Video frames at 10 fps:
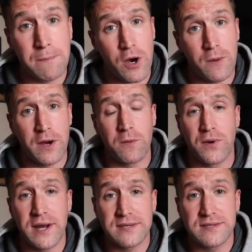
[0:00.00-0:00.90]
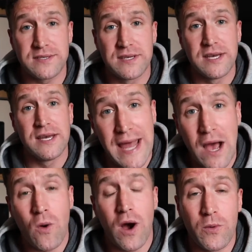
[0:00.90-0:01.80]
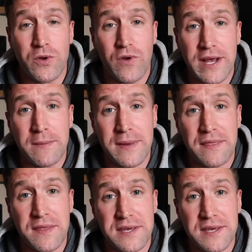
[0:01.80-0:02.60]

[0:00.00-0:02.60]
barbell press. Now I would recommend